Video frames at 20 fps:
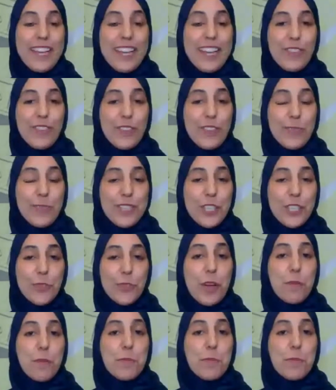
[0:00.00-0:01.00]
again, viewers,
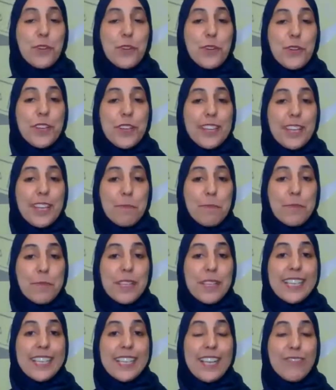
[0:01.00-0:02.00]
to our
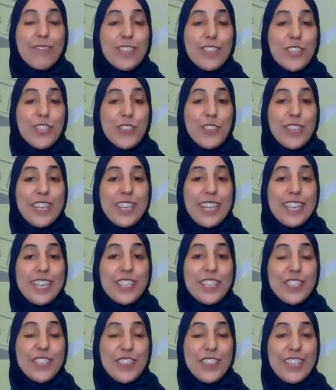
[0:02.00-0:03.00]
program, Never Too
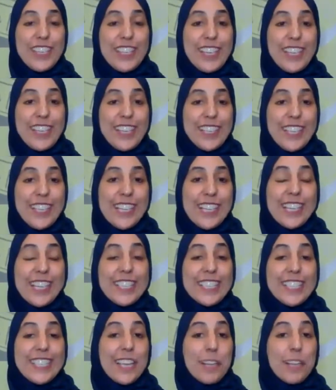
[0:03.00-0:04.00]
Late to Learn,
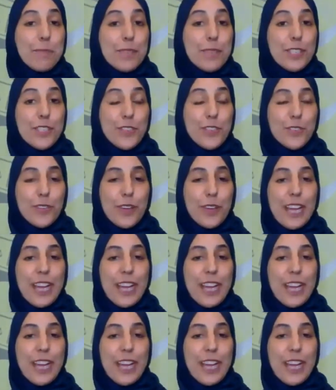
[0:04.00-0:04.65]
segment 2.